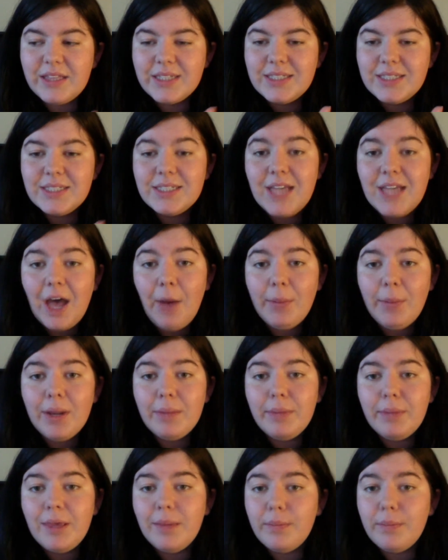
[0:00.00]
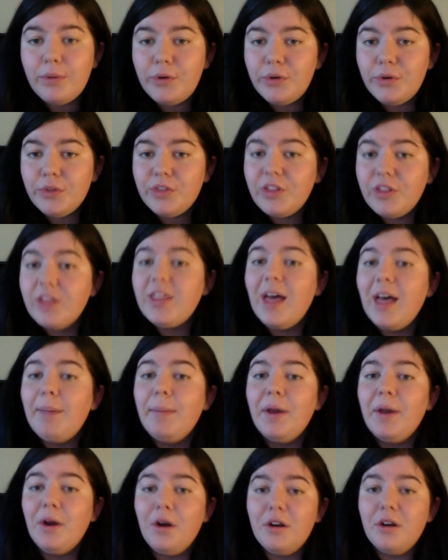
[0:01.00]
this is how many people that
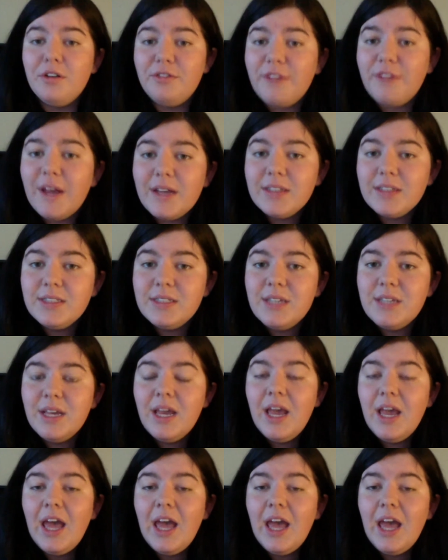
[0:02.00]
my art affects,